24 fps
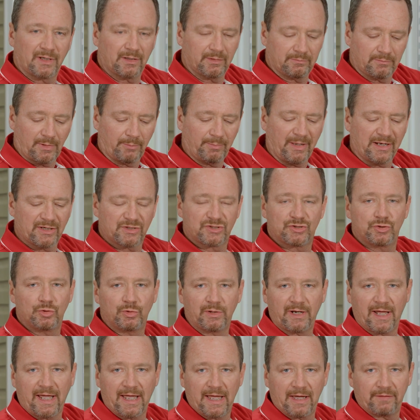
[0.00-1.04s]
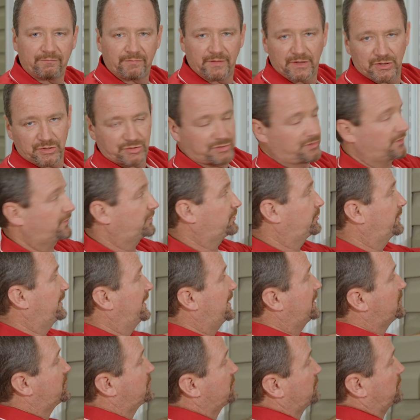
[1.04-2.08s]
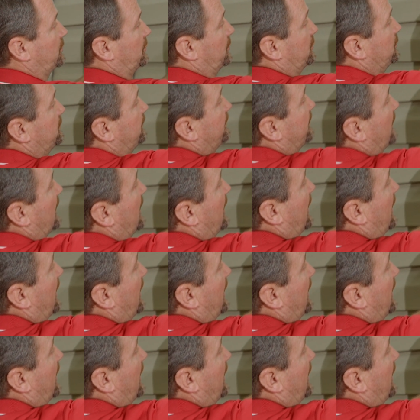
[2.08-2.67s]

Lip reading: about a 2.5 inch to 3 inch screw,